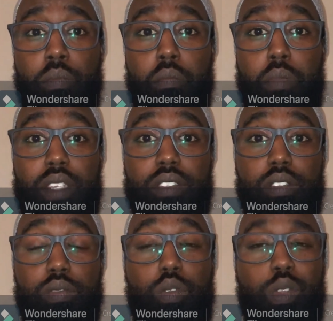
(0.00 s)
Plus,
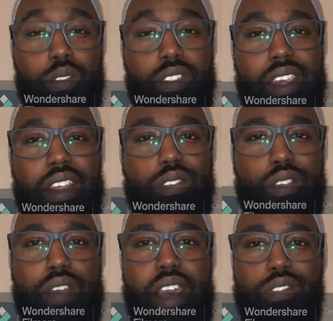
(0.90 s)
when I was a kid, I was a
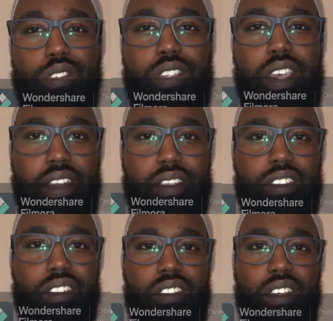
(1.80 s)
fan of those
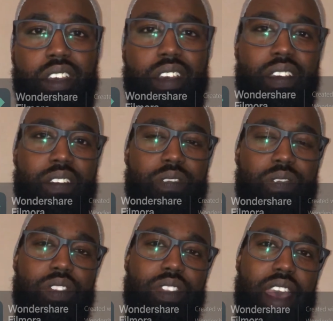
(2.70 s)
characters
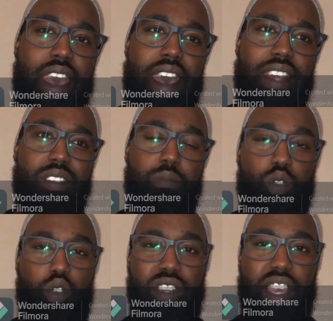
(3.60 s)
that had some
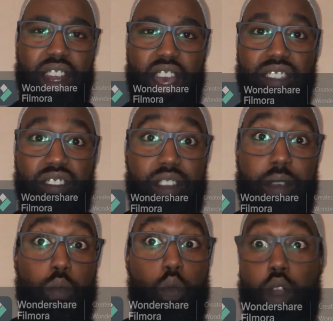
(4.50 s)
sort of technology in them
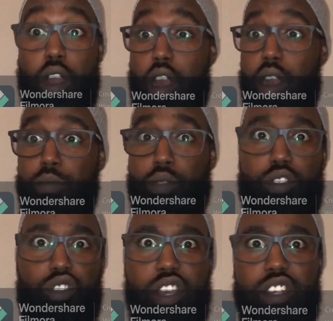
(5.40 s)
where arms
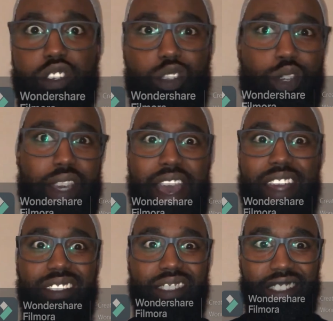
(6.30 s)
change into
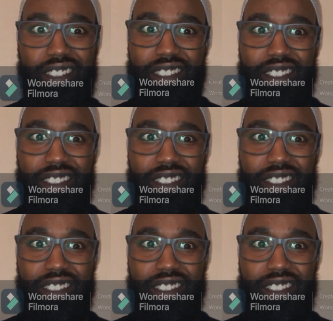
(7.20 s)
cannons.